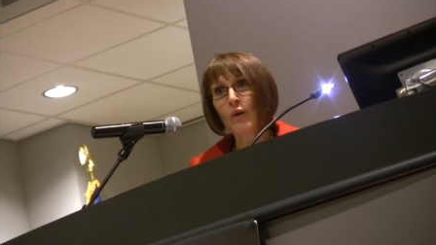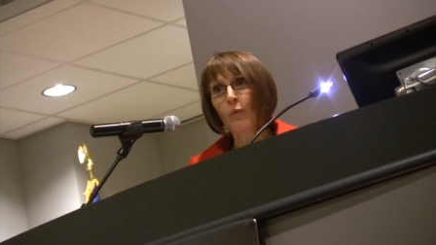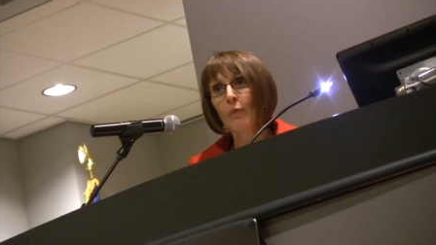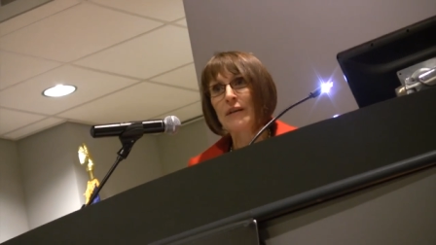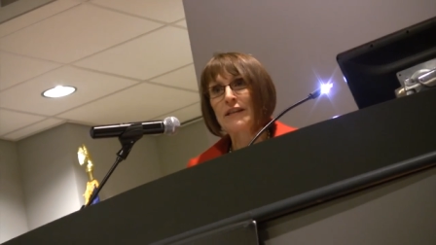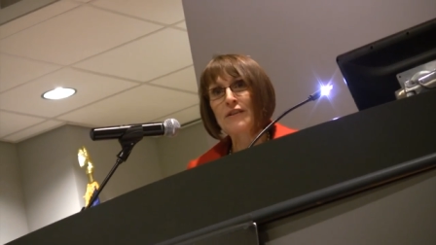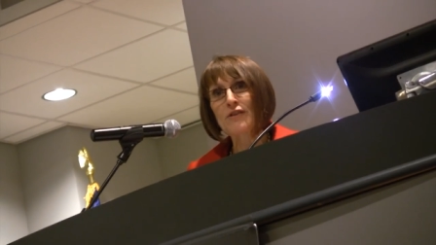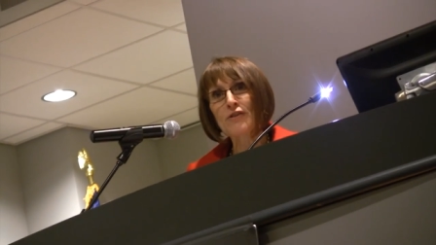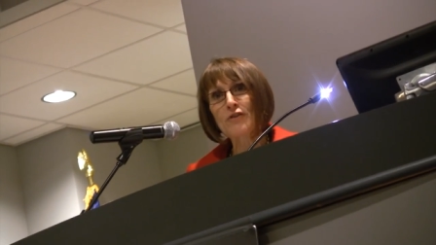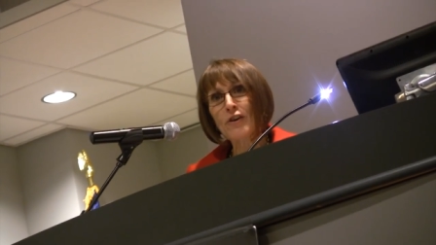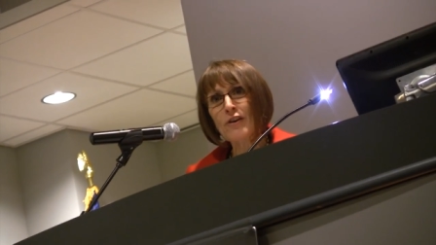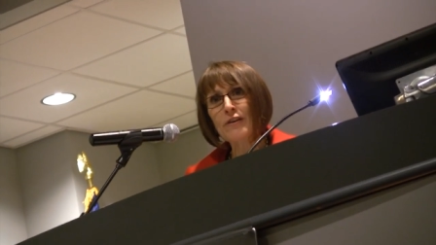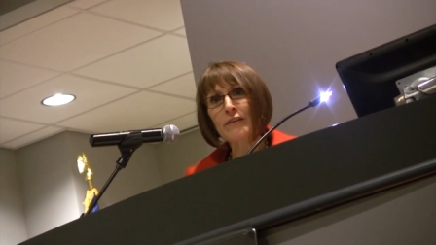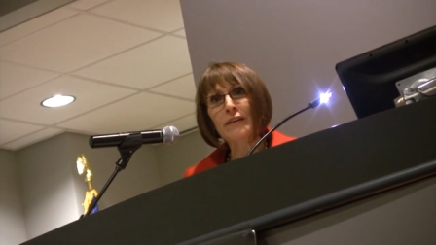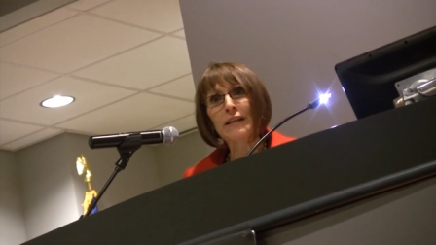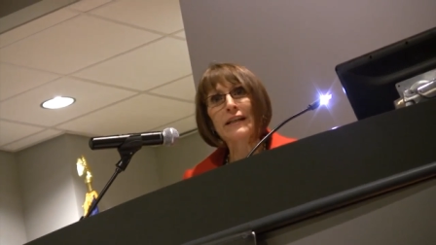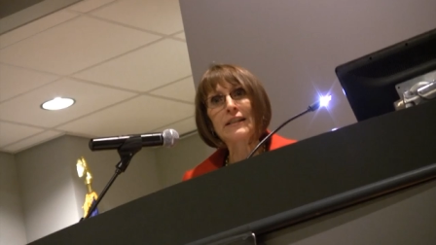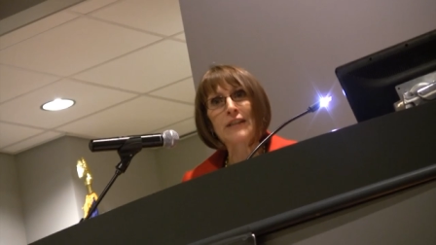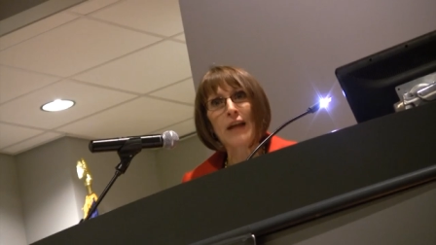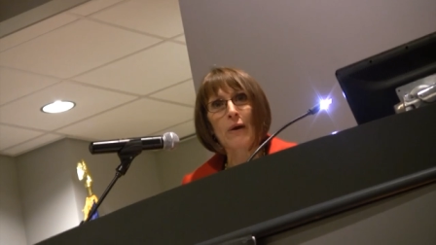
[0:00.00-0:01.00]
We
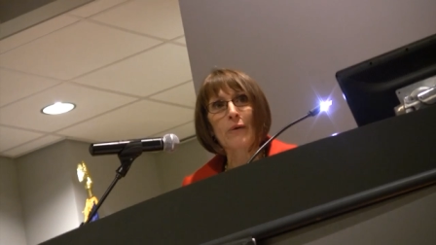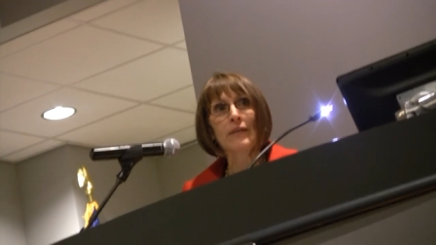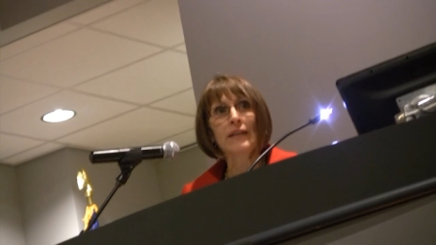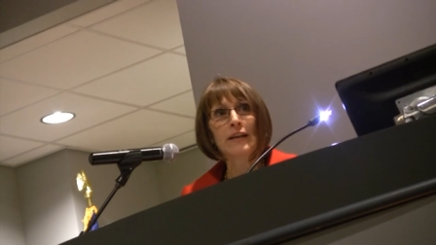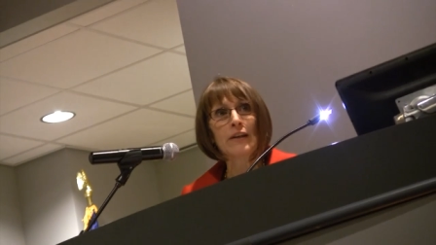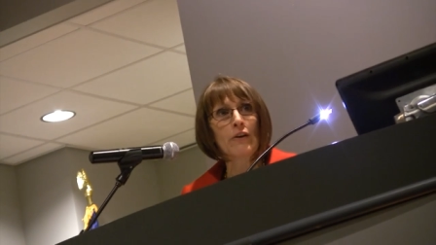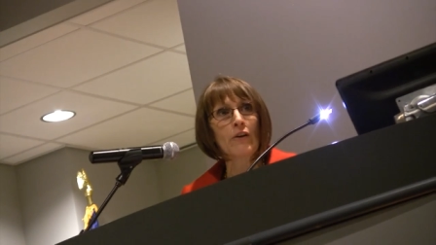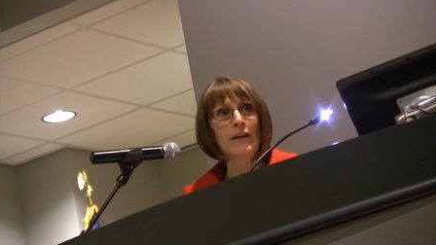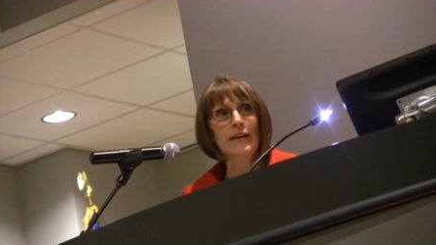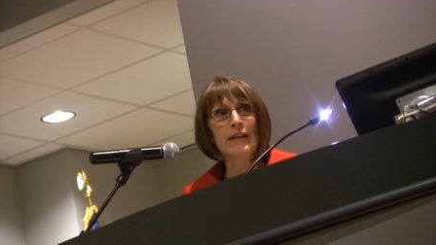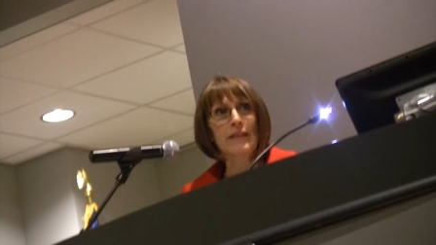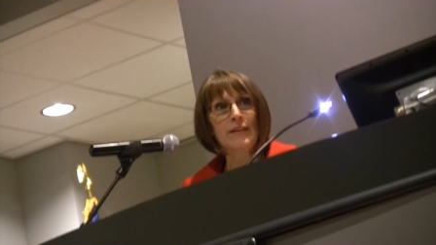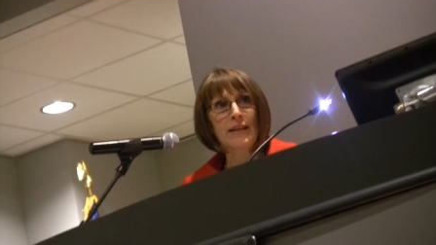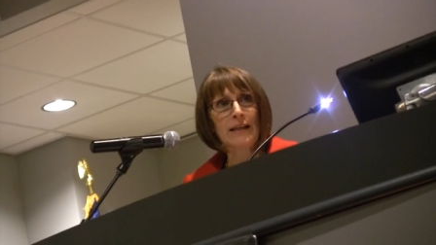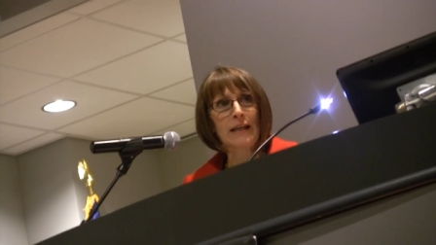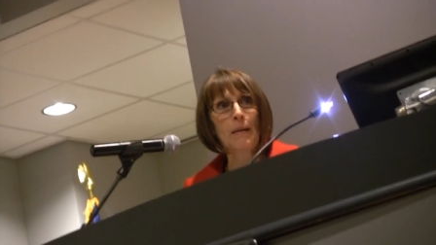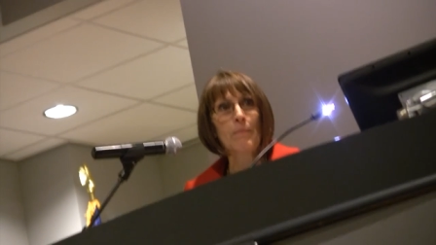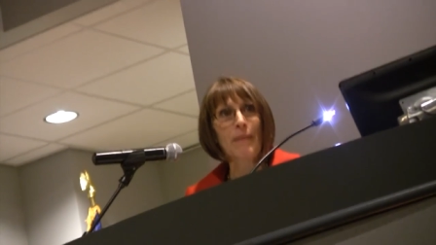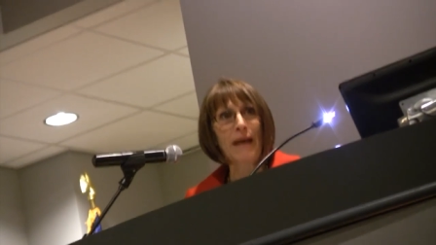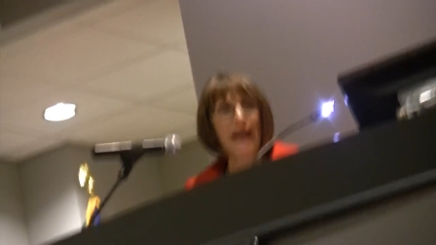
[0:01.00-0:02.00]
certainly don't hear
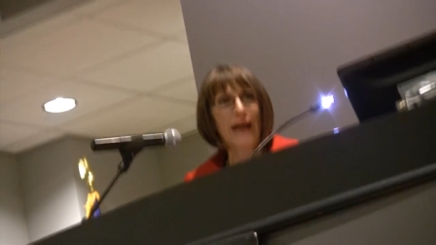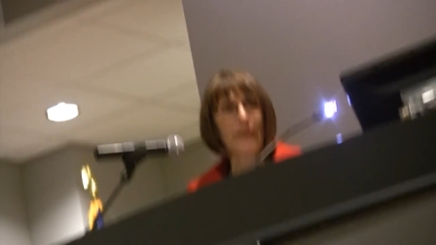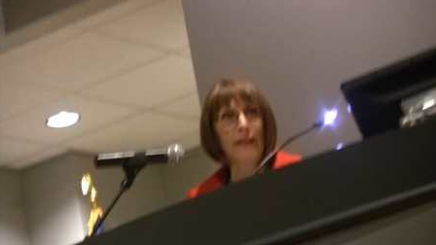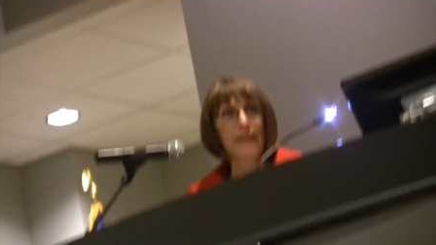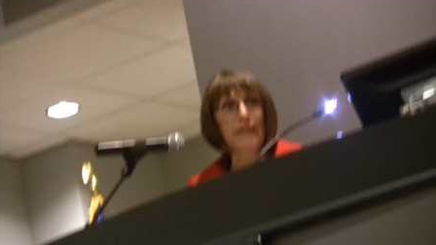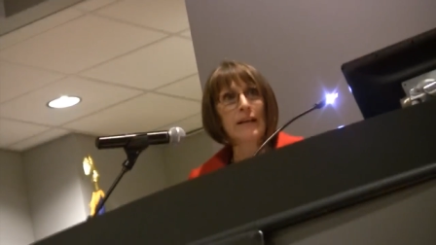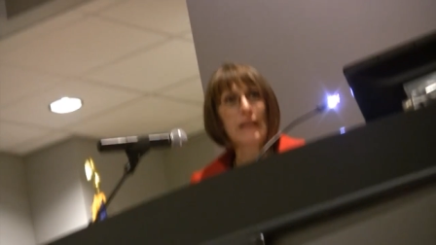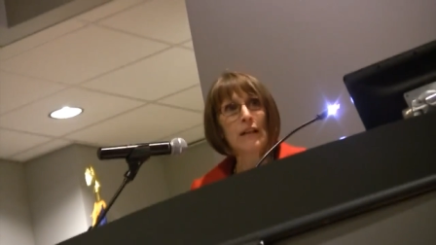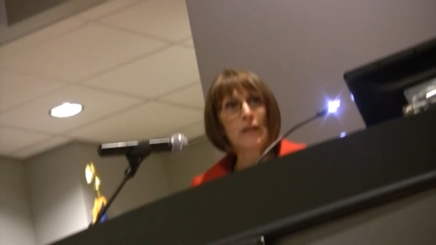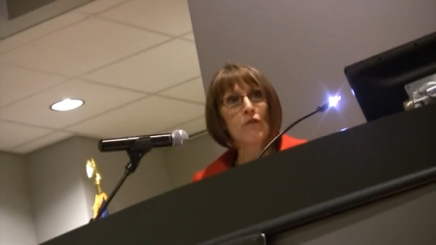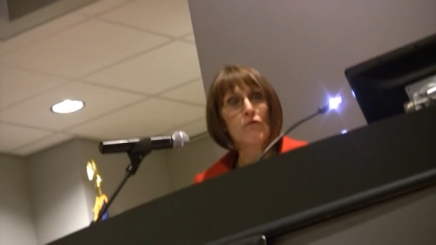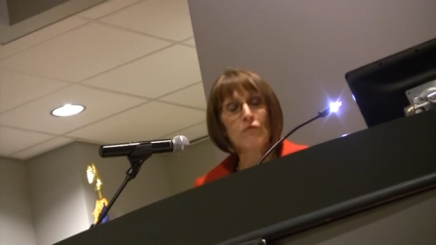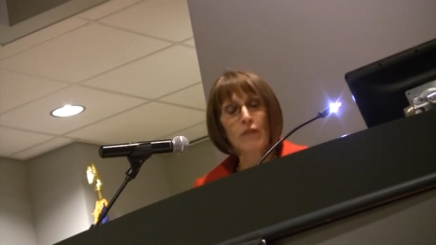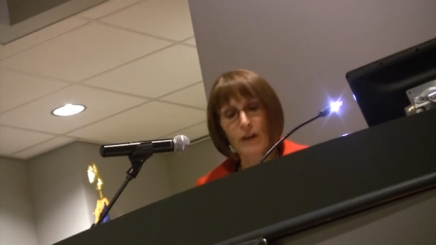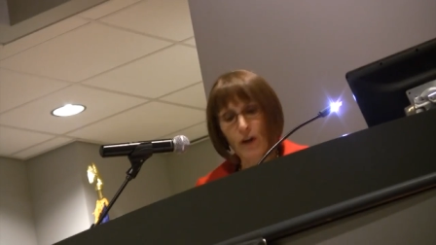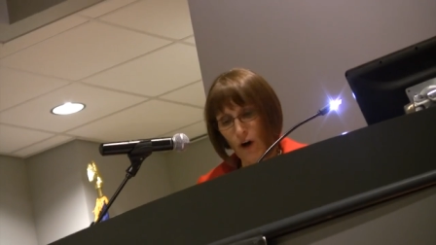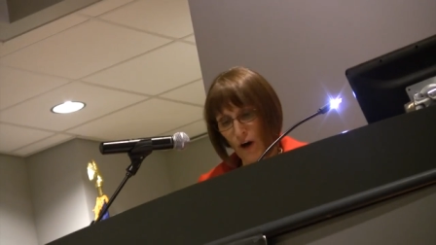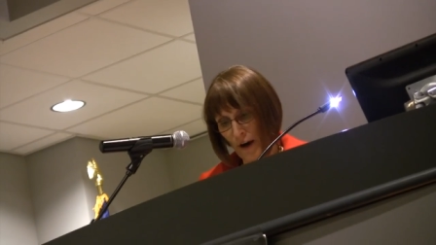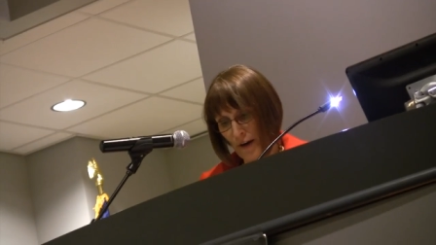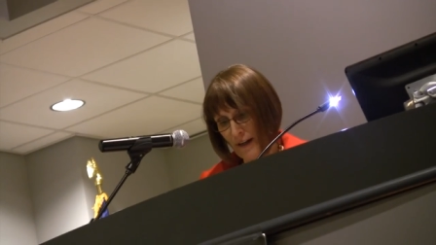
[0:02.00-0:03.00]
anything about it
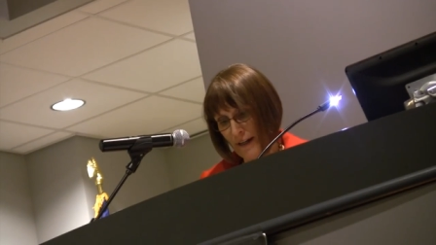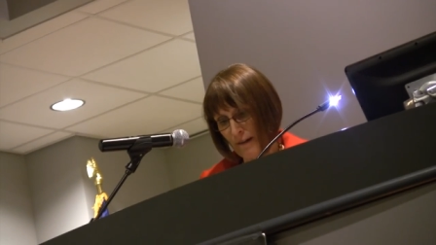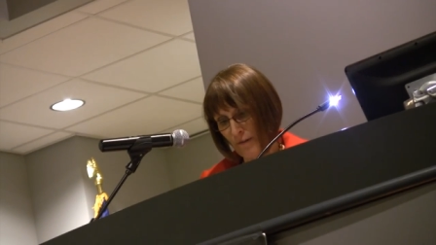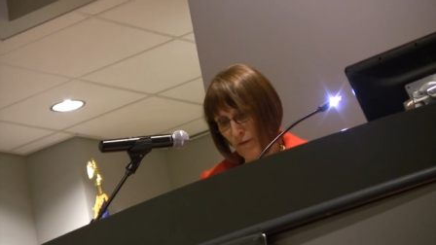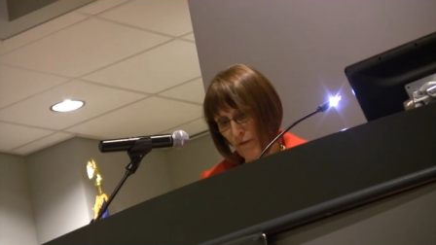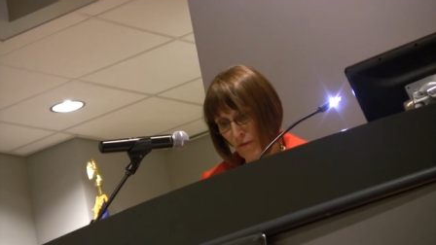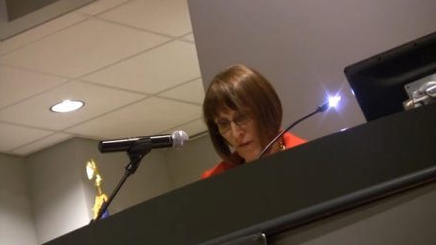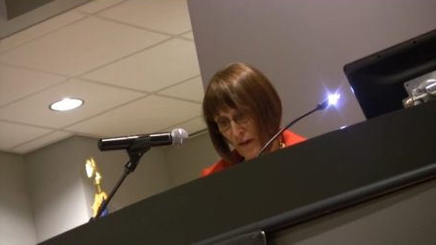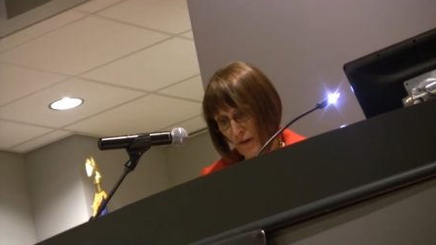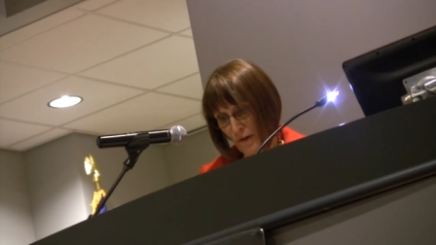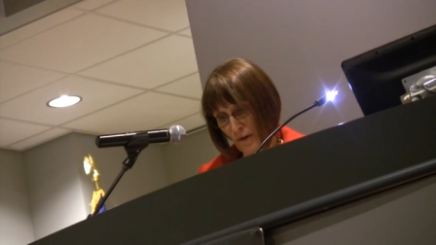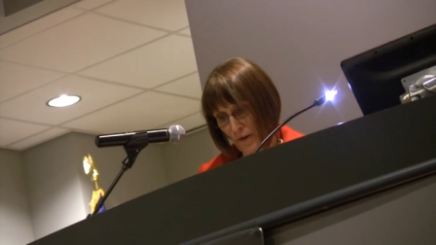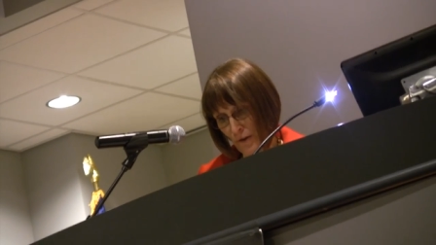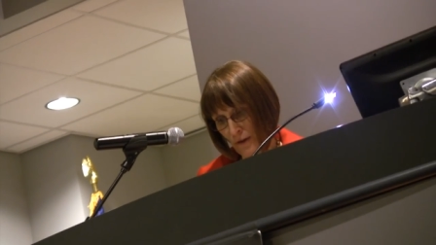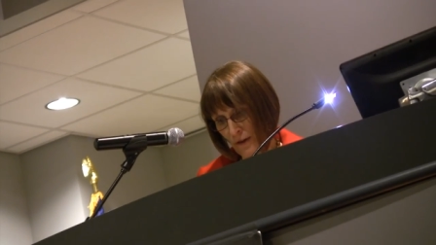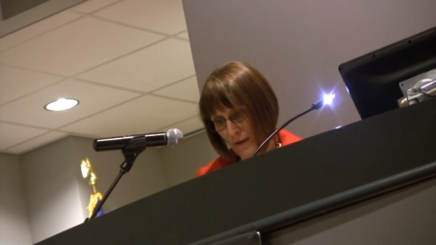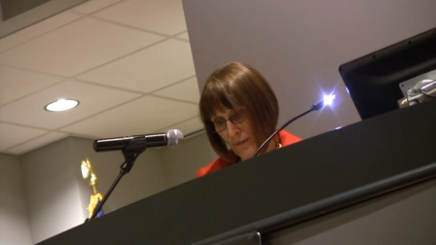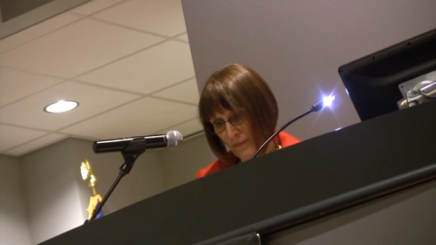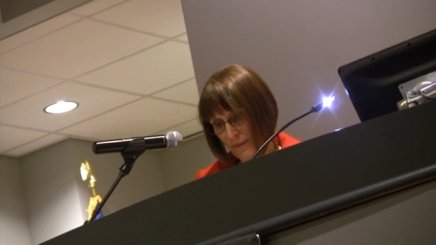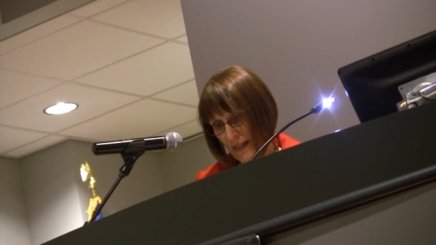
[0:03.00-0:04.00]
regarding
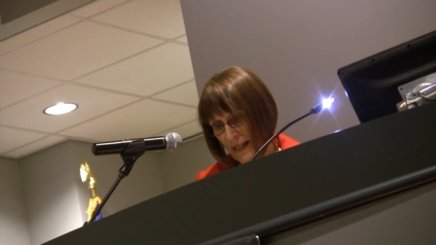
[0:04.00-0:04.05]
food.